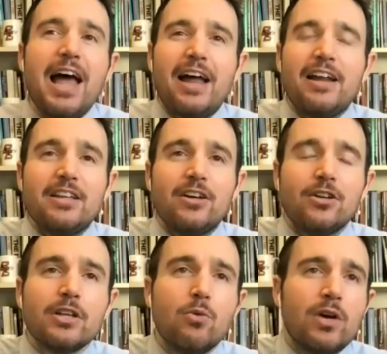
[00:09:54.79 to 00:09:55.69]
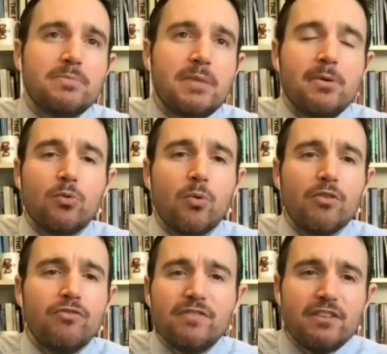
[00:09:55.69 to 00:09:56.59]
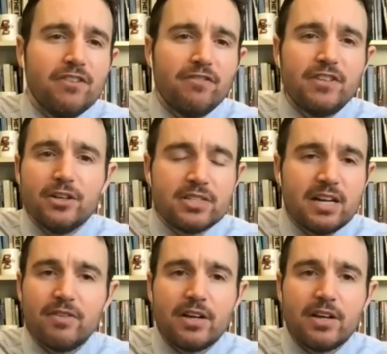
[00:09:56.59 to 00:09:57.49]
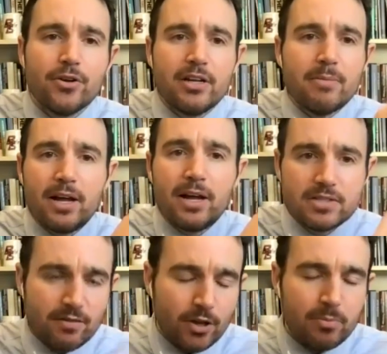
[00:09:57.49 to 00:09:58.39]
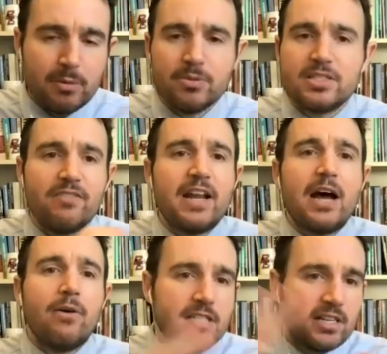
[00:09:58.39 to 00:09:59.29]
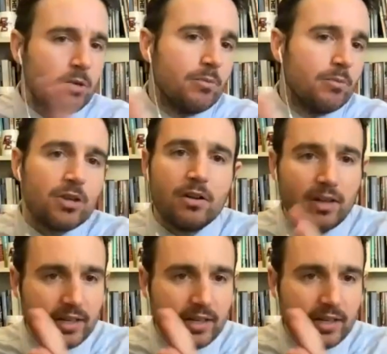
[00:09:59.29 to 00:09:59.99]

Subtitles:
The early ones maybe were more 50-50 or 70-30, my own stuff, other people's stuff. Now it's almost all